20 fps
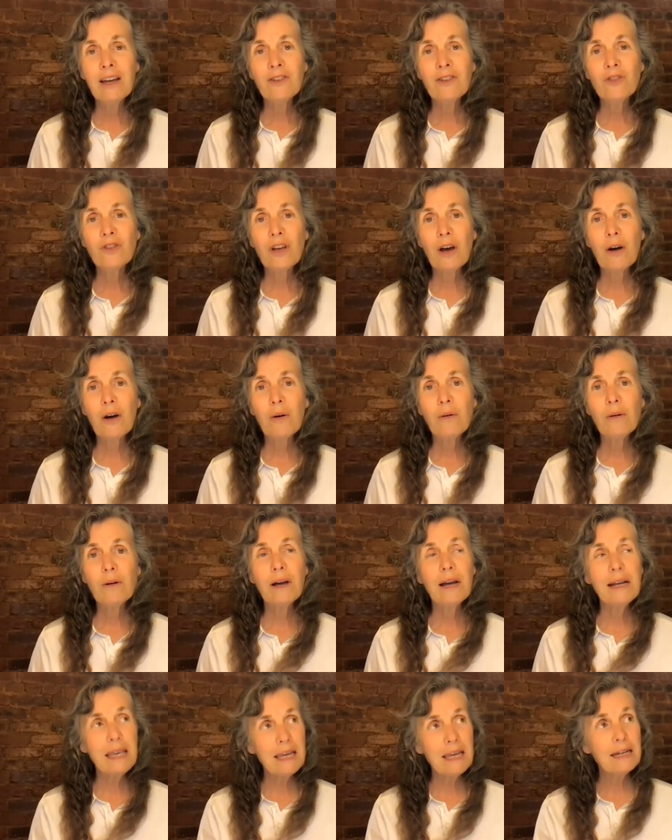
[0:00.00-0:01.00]
So,
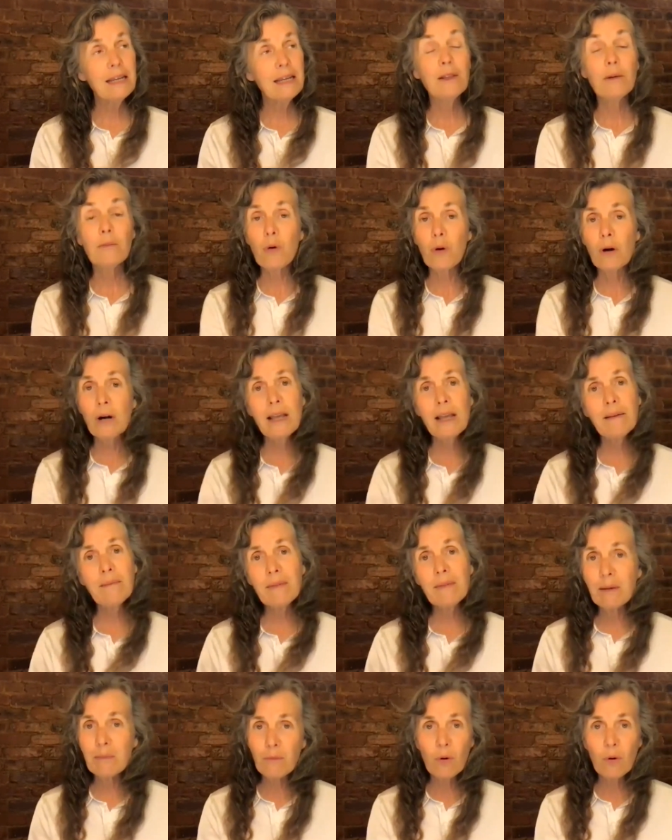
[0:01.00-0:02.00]
again, in the
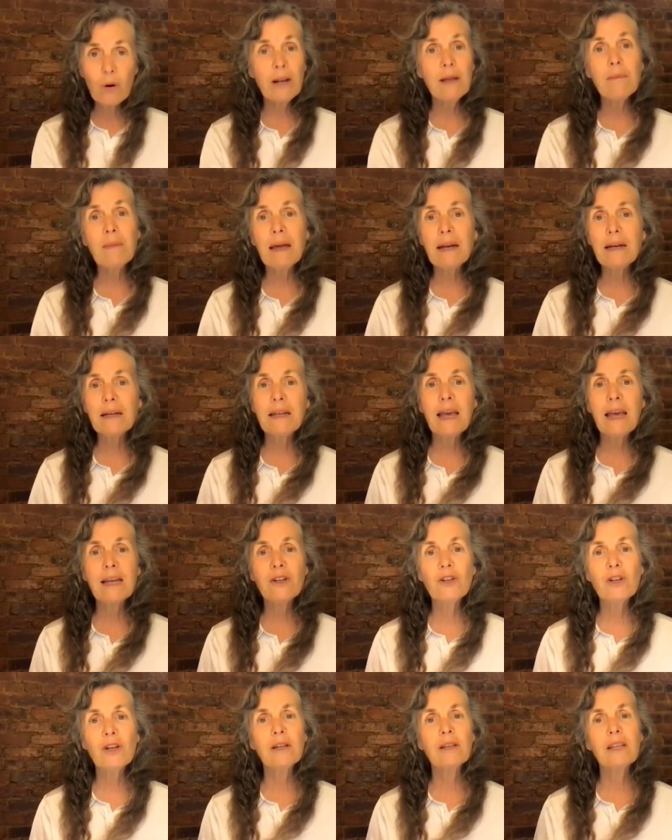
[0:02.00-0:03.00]
morning, a morning
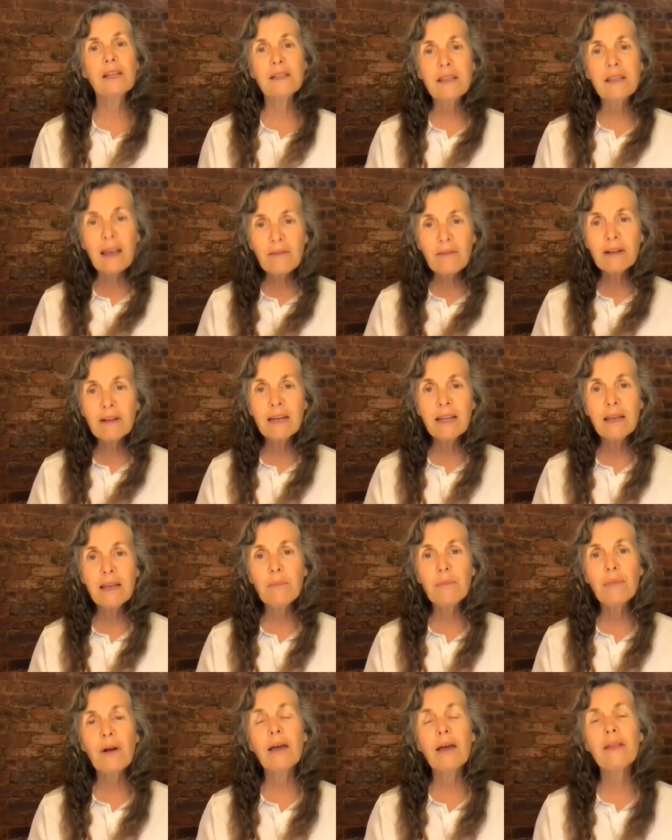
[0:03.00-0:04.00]
meditation, the seven
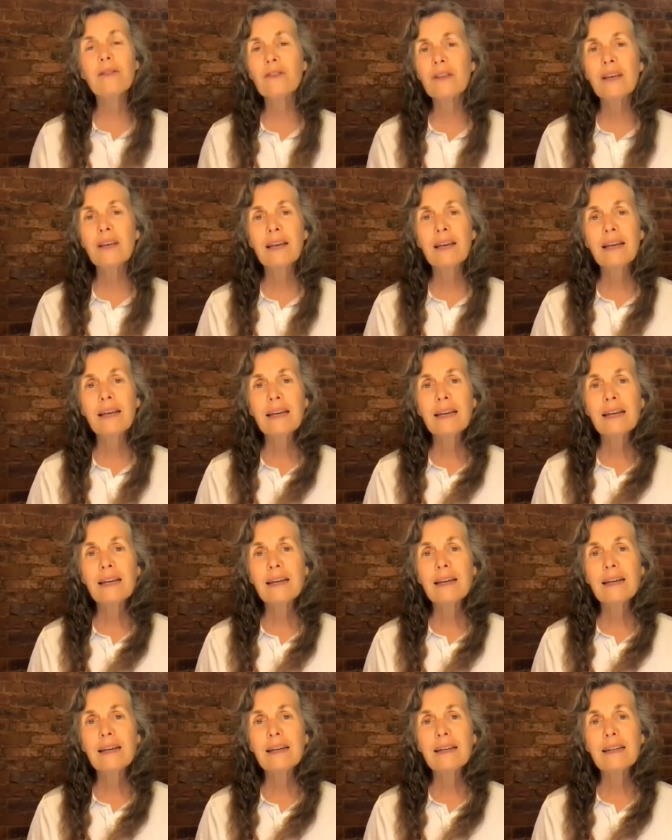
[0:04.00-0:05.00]
deep breaths,
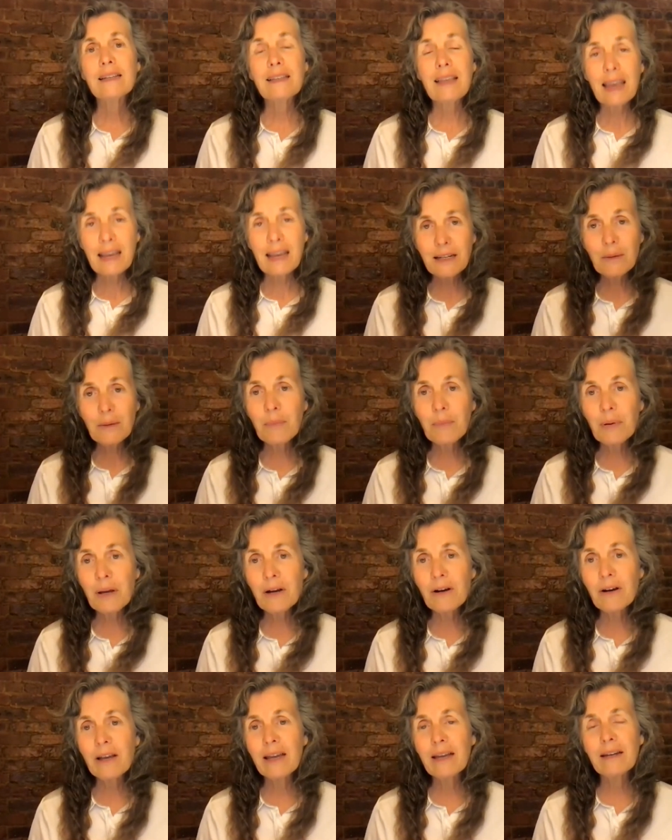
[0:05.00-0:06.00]
uh, sanctum
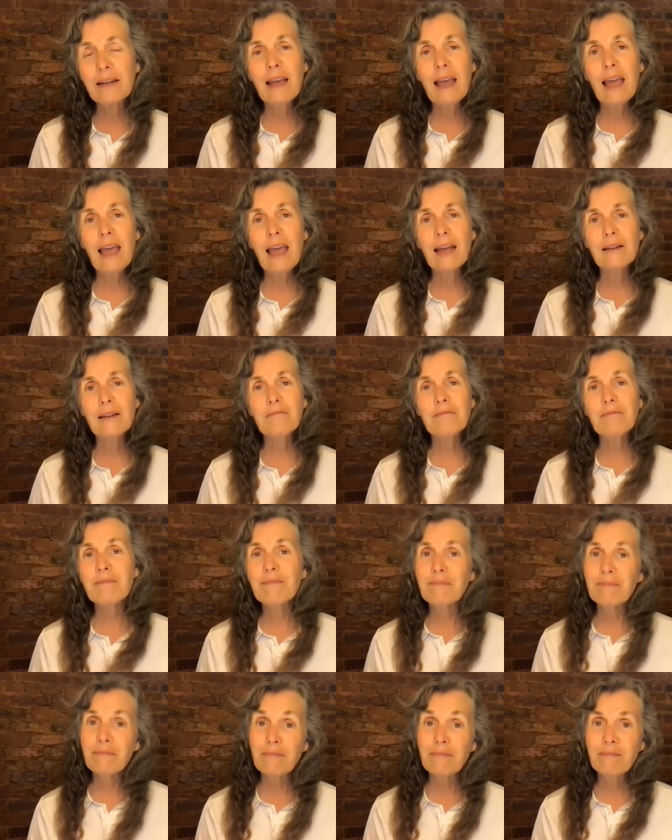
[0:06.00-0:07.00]
period, and
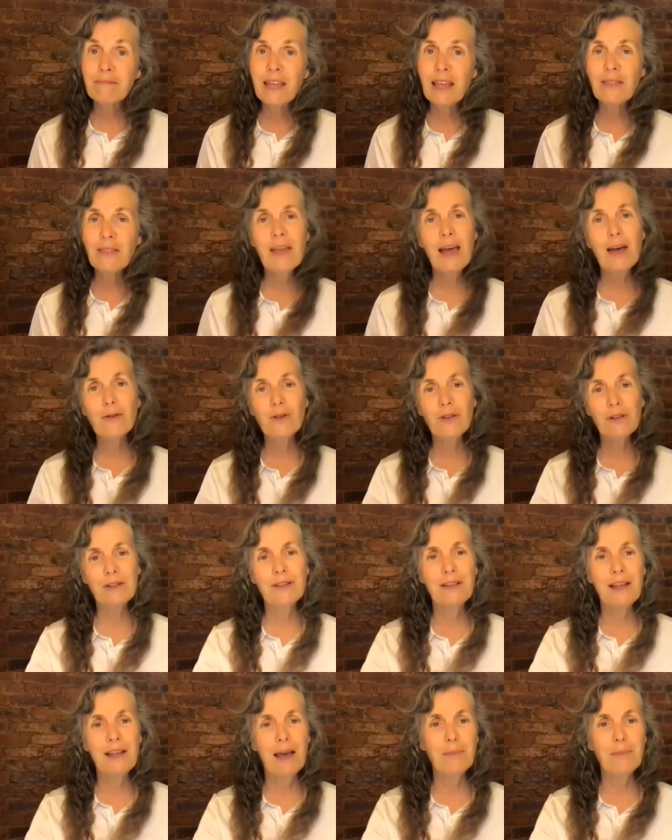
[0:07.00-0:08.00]
10,000
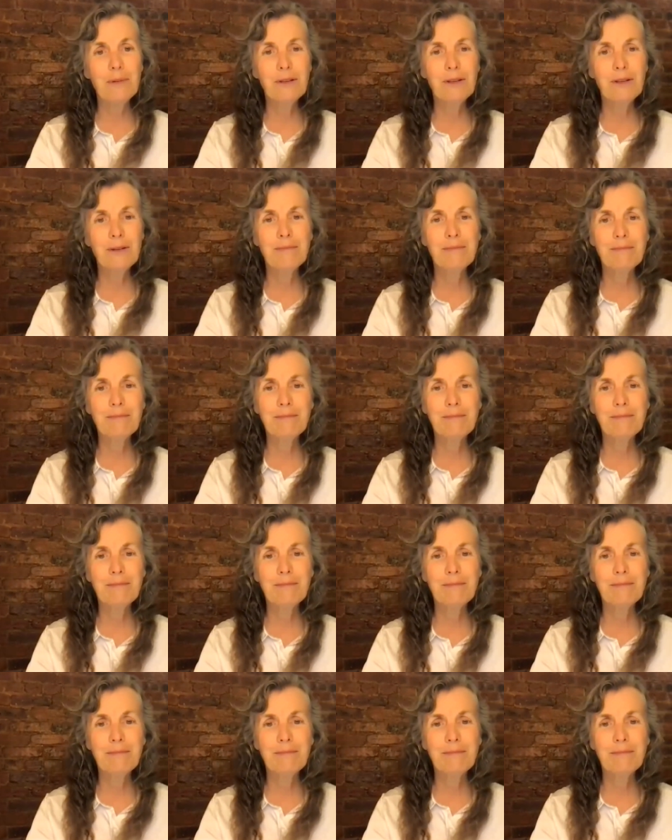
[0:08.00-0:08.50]
steps.